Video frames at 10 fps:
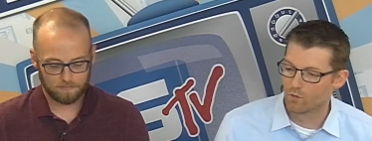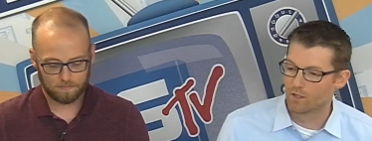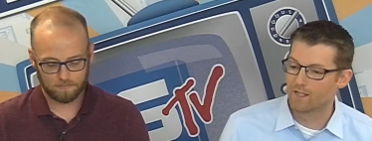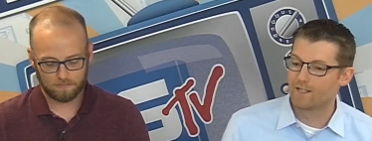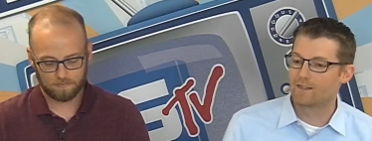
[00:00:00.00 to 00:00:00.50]
Speaker 1: to
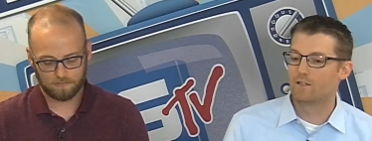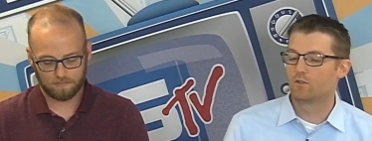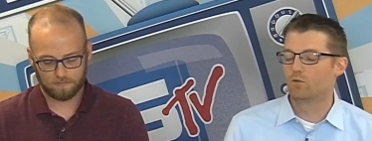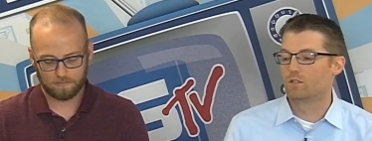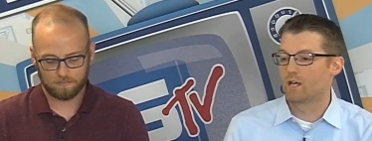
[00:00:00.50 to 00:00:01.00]
relate
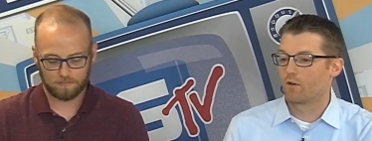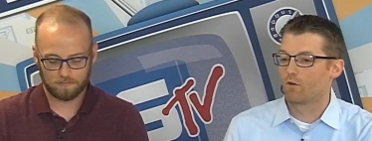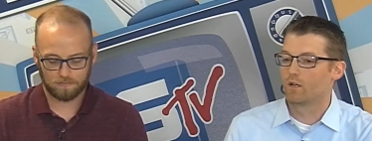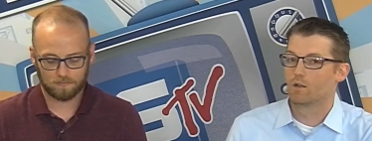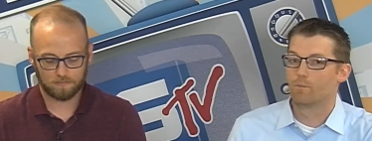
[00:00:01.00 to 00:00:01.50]
that to a
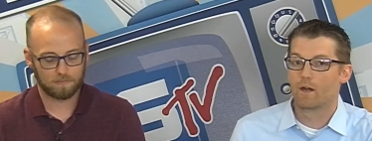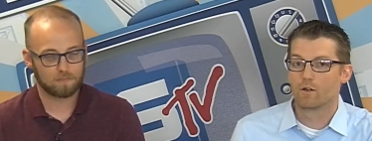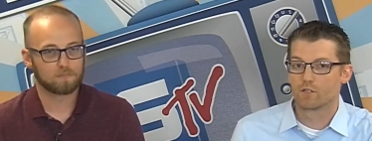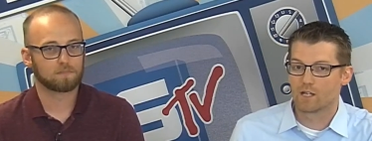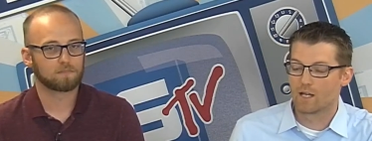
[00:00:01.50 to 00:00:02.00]
decorated
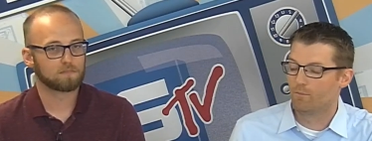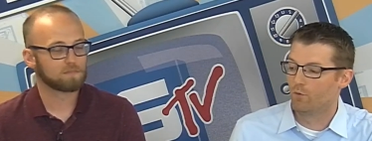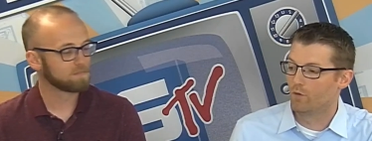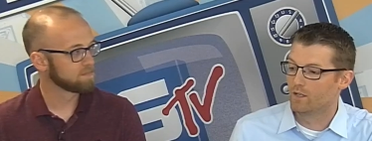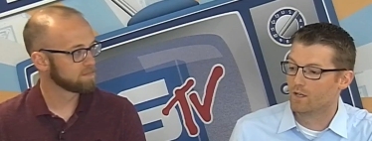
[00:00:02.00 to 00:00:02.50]
apparel
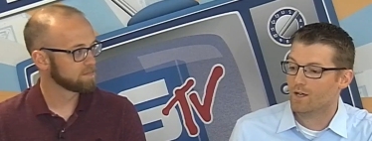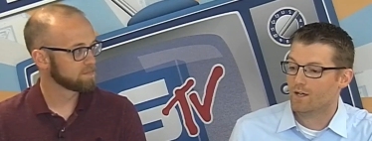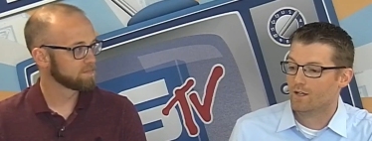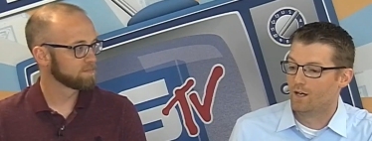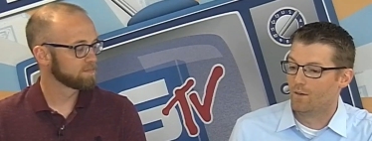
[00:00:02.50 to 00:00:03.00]
standpoint,
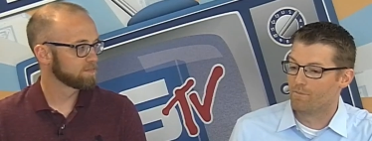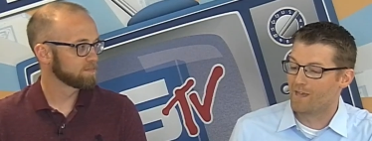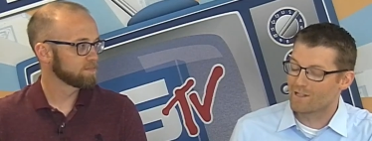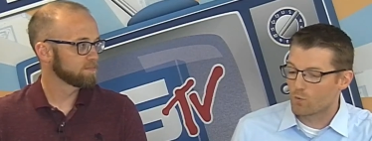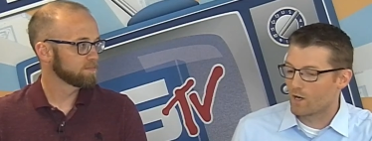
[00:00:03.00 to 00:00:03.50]

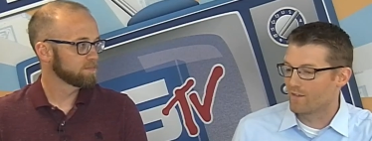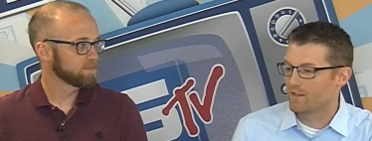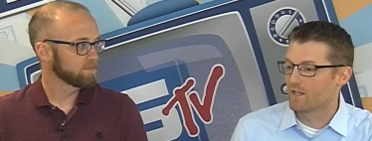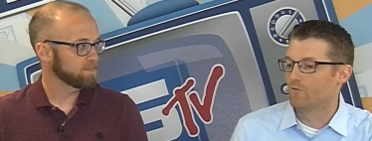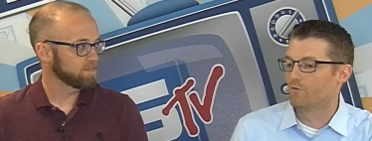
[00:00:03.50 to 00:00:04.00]
that's what I
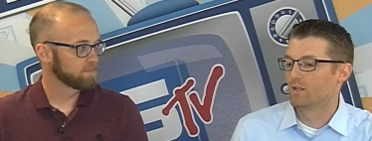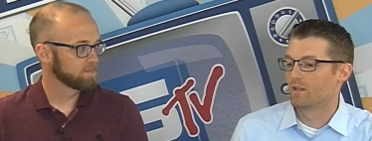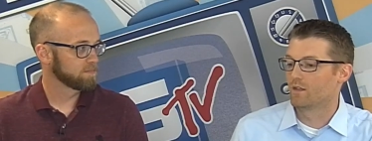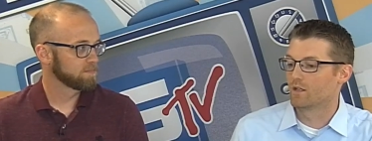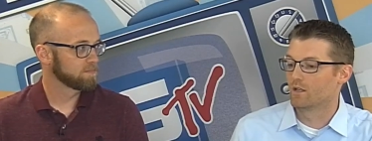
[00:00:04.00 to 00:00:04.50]
think of when
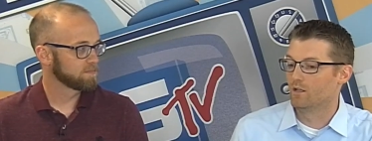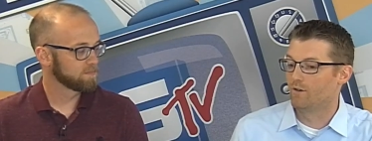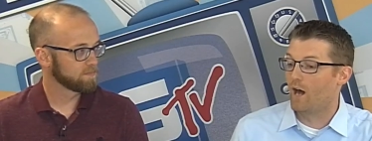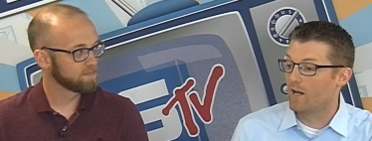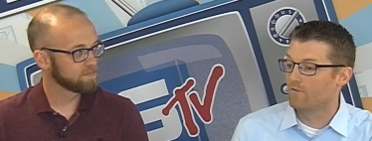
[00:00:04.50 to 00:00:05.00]
I think
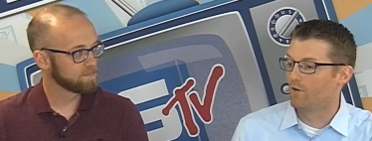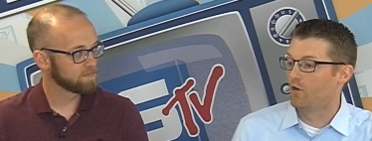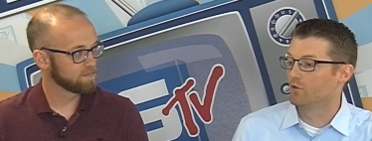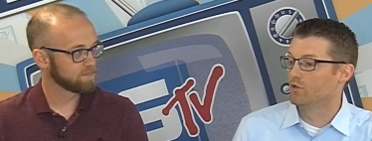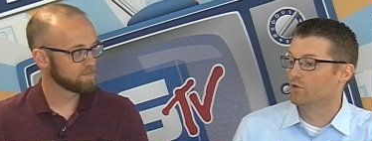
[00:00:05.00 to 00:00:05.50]
of high
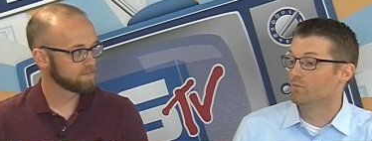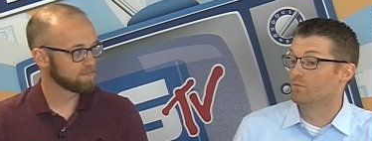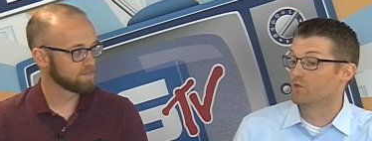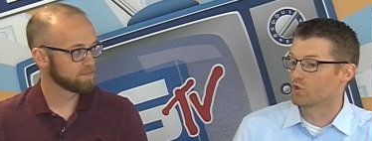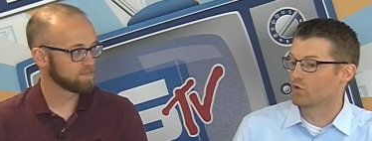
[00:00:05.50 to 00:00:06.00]

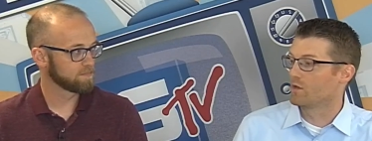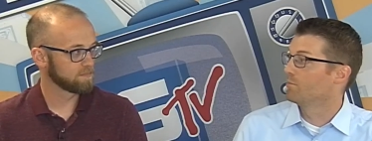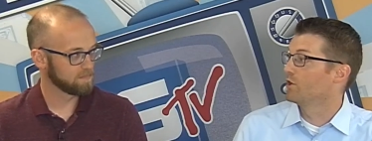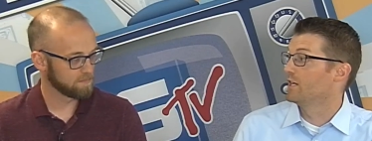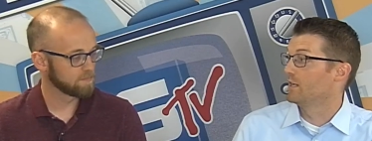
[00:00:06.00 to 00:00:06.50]
volume
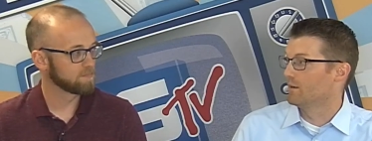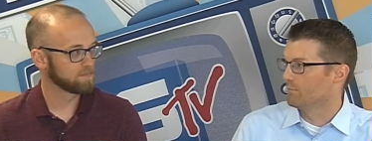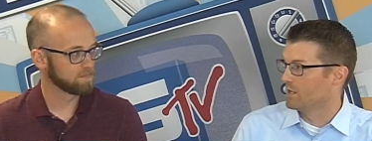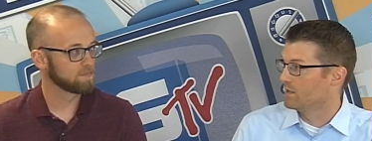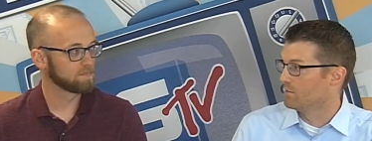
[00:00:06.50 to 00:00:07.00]
screen printing
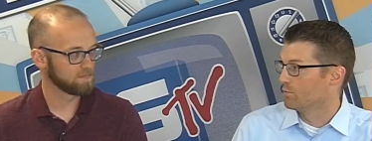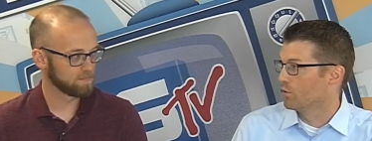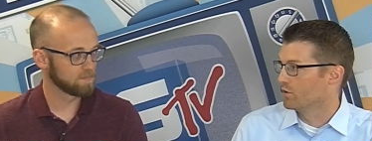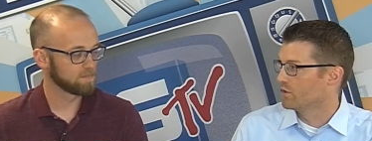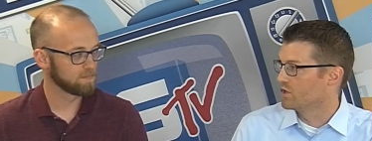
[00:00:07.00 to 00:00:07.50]
and
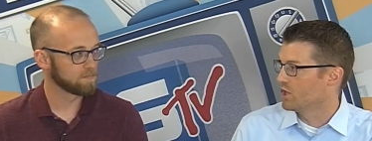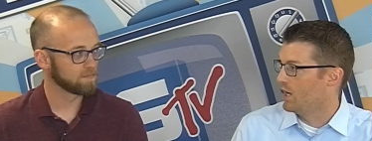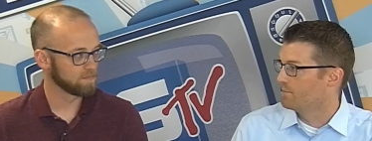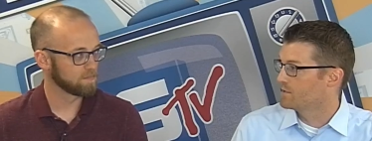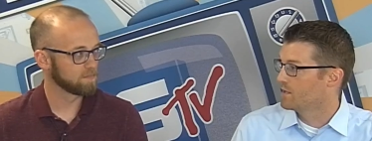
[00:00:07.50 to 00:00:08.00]
embroidery
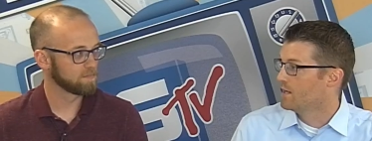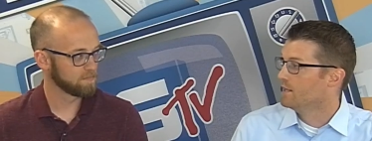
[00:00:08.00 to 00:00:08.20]
shops.